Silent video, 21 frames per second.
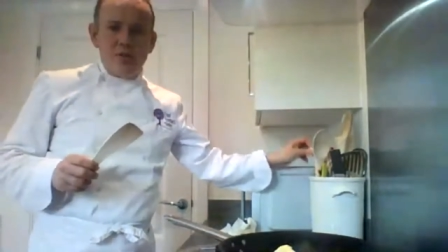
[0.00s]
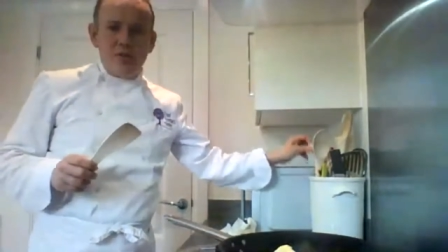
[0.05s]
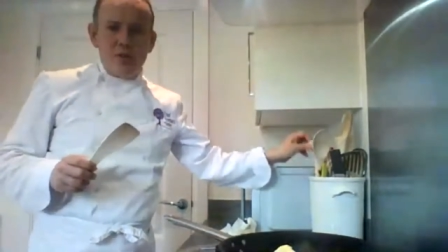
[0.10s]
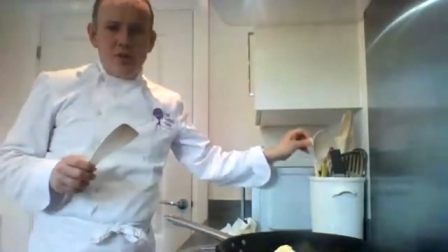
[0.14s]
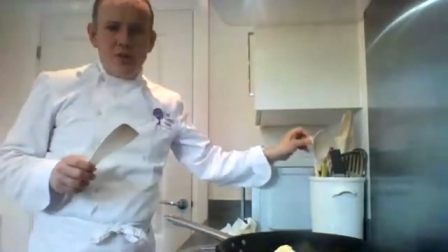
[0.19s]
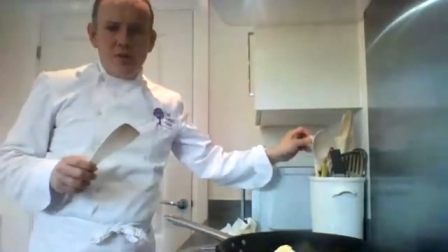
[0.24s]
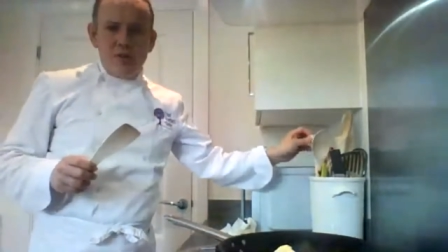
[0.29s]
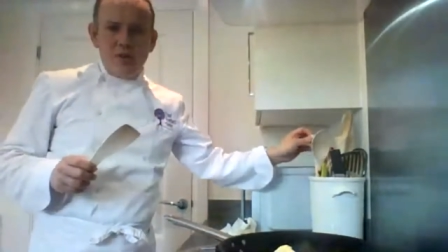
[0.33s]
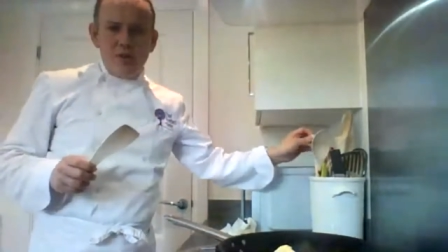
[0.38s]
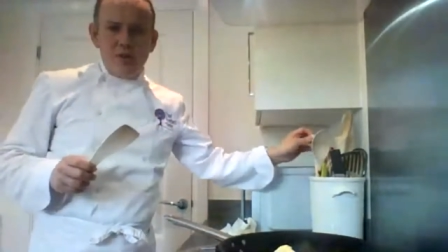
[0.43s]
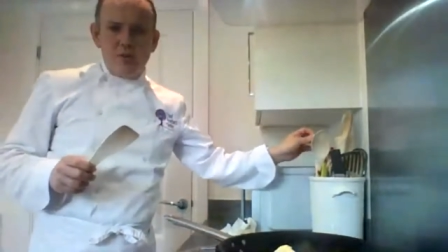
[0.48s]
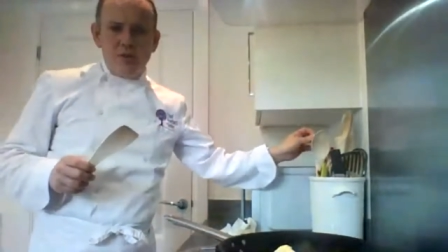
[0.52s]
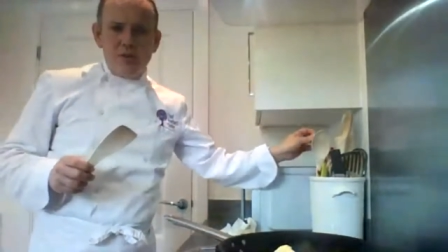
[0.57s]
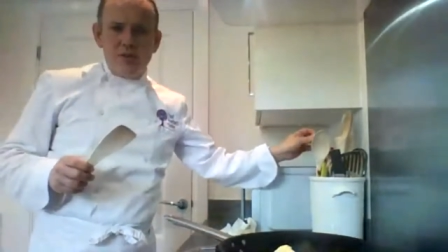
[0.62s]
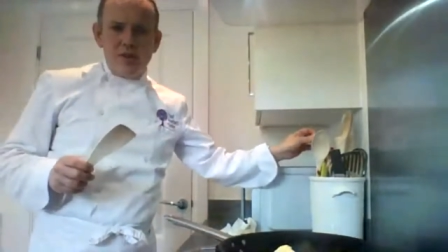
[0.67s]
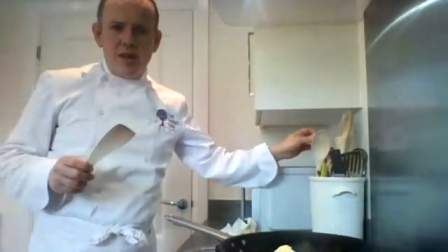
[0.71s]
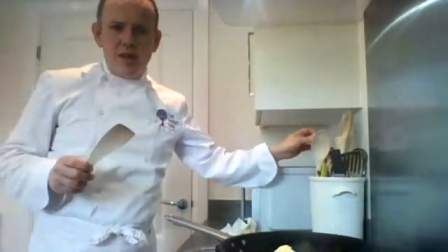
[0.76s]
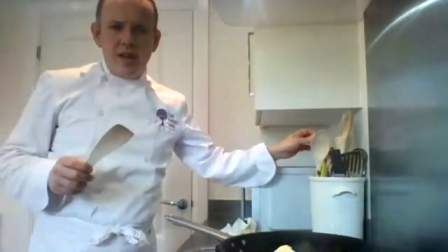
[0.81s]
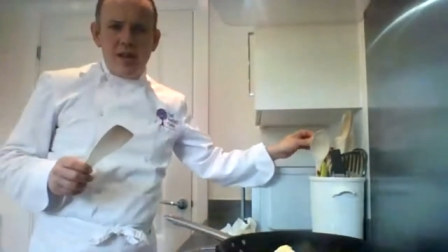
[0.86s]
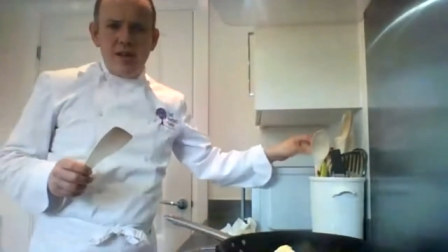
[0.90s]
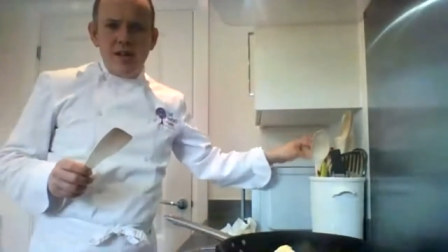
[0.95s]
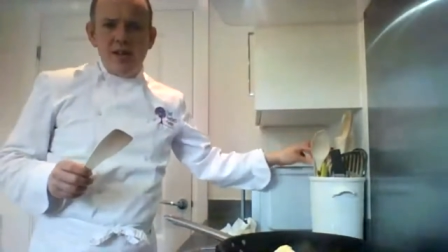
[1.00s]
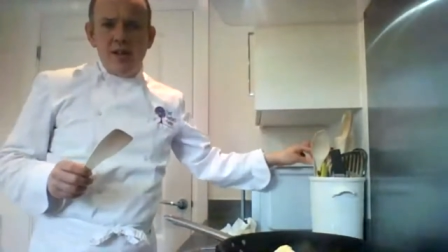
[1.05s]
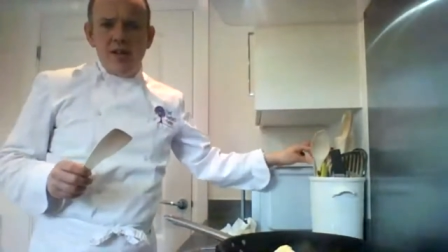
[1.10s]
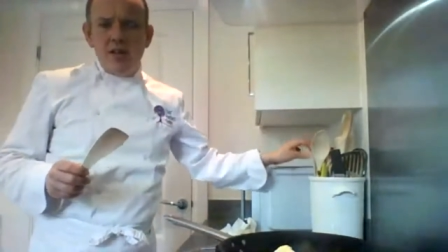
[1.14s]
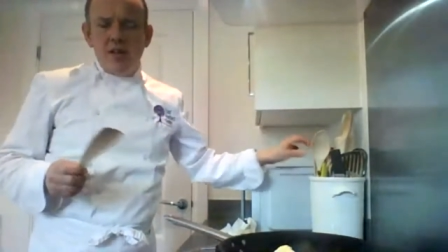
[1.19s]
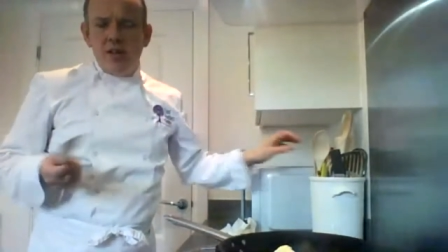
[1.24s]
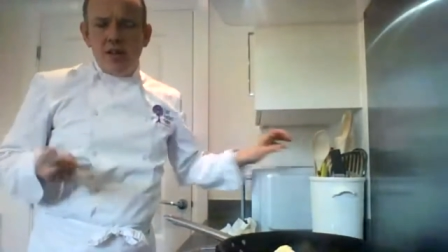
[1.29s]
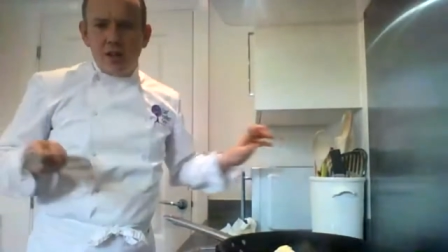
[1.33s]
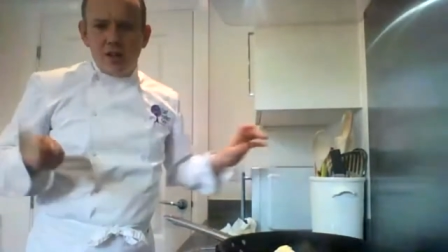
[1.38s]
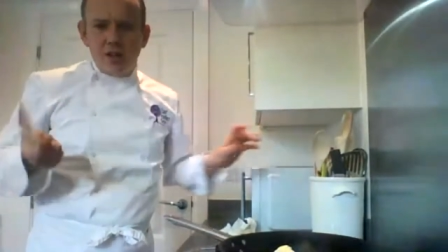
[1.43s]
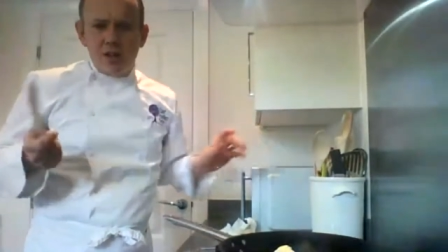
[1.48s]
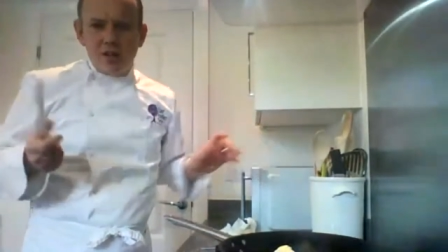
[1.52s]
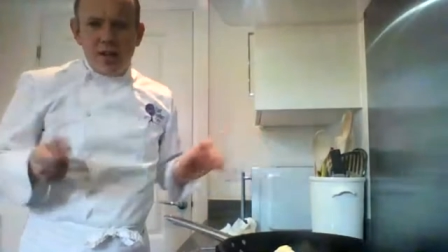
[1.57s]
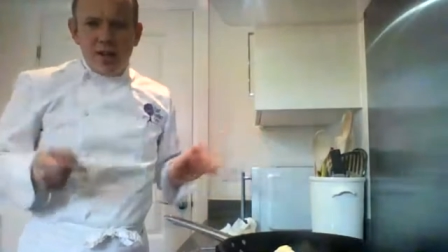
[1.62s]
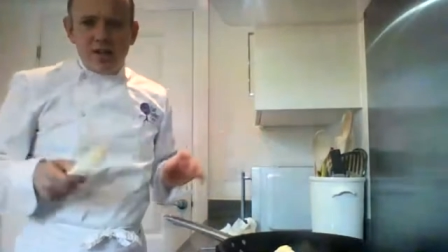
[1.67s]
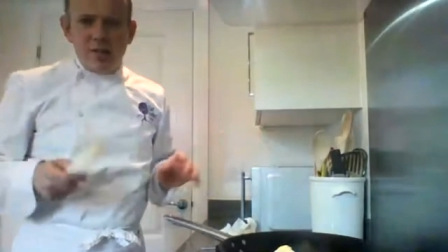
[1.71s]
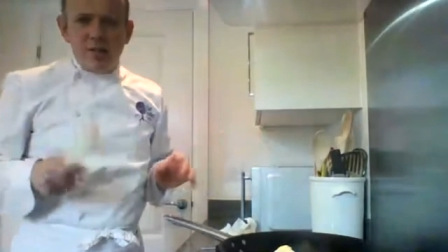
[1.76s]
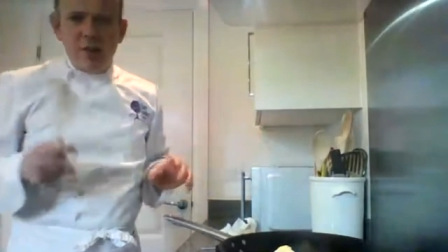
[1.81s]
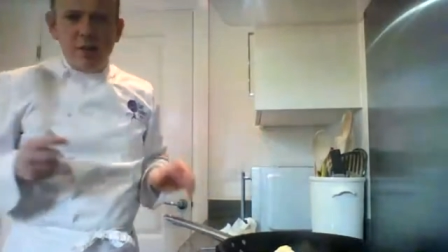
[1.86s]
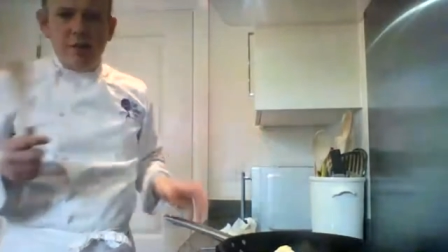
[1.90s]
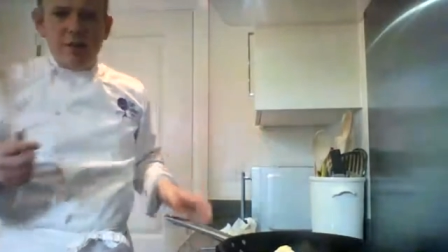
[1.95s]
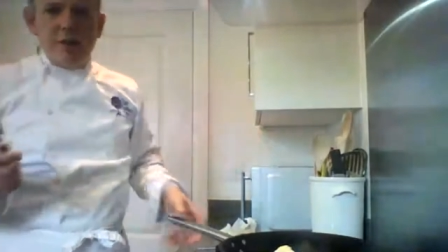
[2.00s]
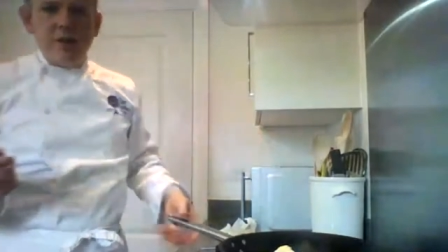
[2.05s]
If you've got nice ones there, you can use that as well.